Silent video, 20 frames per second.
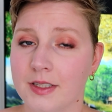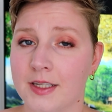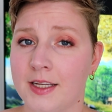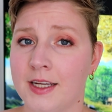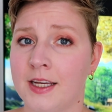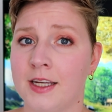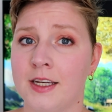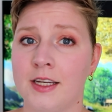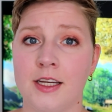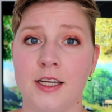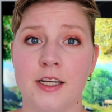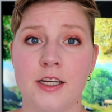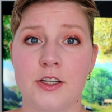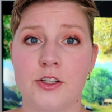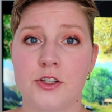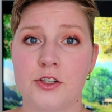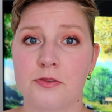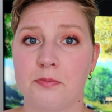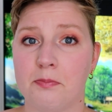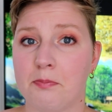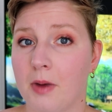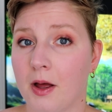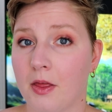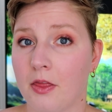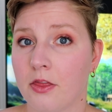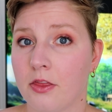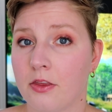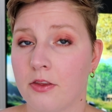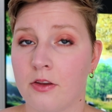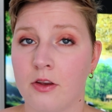in each
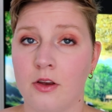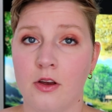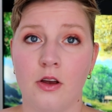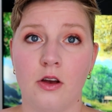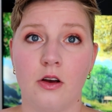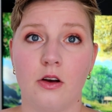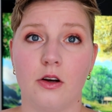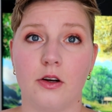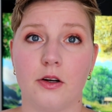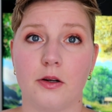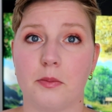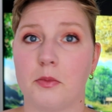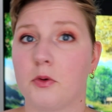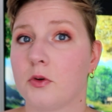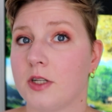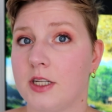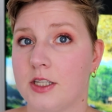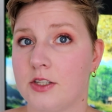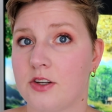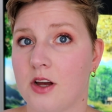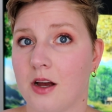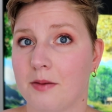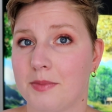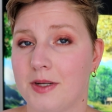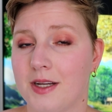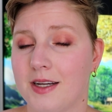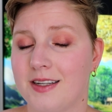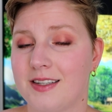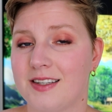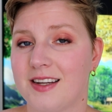month or each
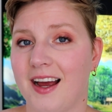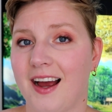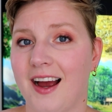update,